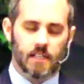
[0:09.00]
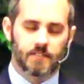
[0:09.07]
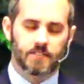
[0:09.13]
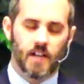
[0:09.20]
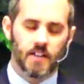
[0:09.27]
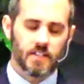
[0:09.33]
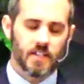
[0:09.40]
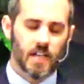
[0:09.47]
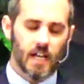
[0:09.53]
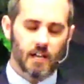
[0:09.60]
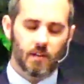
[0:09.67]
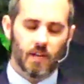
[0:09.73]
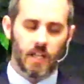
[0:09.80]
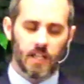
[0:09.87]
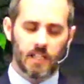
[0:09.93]
Father, uh,
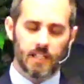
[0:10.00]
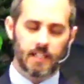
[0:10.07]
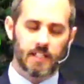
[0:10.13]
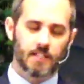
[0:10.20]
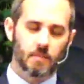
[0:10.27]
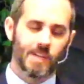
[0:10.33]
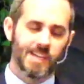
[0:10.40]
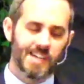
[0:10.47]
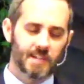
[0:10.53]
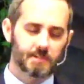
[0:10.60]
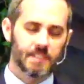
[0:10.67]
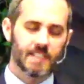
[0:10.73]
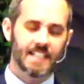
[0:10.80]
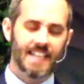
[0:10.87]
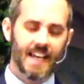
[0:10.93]
as we
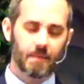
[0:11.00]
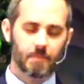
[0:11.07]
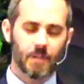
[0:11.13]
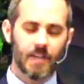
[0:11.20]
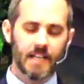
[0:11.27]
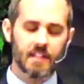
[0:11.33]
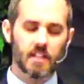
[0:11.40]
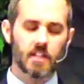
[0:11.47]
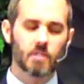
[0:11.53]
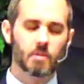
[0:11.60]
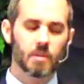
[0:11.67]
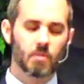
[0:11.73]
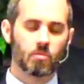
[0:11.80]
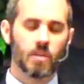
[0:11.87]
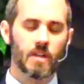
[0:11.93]
come today, I pray that you
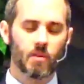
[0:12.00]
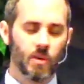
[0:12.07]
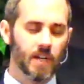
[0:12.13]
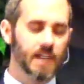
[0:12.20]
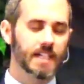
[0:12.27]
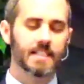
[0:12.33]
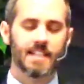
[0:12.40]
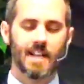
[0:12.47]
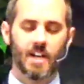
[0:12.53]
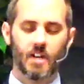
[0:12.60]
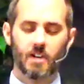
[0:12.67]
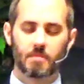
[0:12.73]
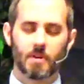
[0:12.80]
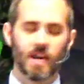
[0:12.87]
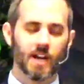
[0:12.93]
would reorient
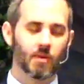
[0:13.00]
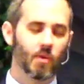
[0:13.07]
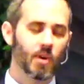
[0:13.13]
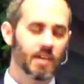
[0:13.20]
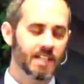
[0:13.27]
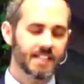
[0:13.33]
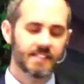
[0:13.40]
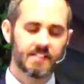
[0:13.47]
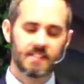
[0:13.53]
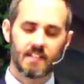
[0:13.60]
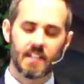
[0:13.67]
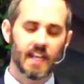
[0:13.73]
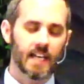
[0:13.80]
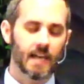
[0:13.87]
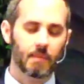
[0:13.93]
our priorities
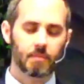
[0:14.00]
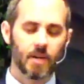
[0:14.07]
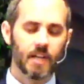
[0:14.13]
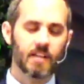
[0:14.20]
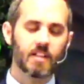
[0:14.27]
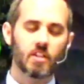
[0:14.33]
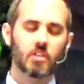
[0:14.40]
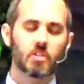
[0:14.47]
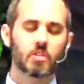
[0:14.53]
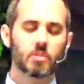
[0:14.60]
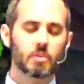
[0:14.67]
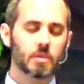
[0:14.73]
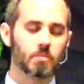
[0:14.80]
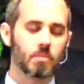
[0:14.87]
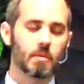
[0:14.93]
today. I pray that
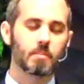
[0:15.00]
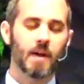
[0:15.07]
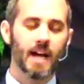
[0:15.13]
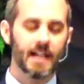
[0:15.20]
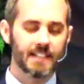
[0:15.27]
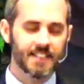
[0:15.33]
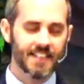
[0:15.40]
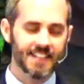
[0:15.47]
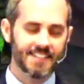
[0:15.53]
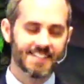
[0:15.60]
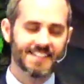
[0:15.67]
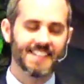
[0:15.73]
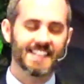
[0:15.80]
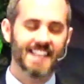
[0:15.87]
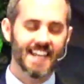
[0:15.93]
you would remind us
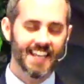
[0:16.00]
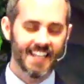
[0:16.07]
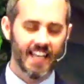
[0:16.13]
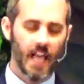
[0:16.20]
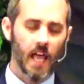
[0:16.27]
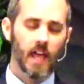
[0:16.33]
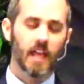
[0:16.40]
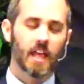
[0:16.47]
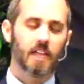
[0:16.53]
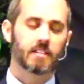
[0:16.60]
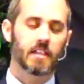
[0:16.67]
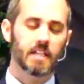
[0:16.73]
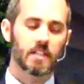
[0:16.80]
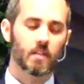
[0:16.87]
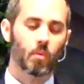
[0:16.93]
today
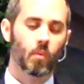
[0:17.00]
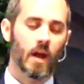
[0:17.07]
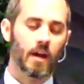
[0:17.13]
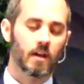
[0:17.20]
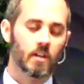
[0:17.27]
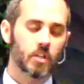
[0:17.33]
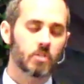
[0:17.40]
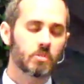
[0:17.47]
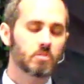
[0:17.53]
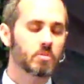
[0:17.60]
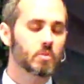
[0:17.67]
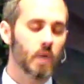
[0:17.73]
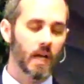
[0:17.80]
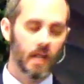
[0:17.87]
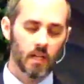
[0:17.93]
that where you
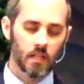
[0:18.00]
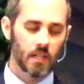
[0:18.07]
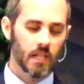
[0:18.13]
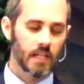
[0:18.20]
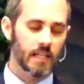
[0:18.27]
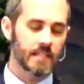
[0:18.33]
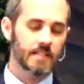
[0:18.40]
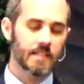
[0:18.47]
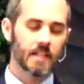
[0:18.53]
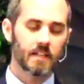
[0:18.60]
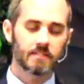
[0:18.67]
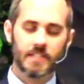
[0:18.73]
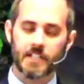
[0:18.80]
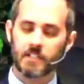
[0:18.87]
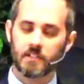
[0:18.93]
dwell is
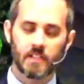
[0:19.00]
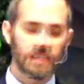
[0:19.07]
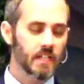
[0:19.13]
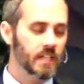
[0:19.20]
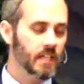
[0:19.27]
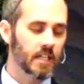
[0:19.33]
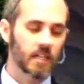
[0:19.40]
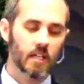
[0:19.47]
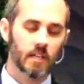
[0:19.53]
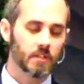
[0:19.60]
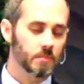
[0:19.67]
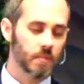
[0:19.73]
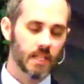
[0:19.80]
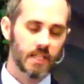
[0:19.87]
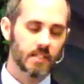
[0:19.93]
lovelier than any
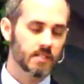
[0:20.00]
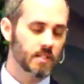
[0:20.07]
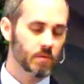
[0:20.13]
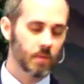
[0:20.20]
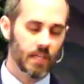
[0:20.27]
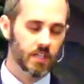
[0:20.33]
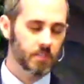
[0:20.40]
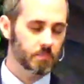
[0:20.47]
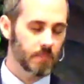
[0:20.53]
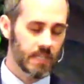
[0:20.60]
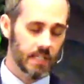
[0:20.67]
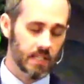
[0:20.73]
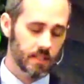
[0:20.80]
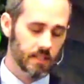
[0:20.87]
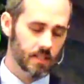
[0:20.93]
other place that we could
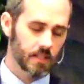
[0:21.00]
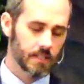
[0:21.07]
be.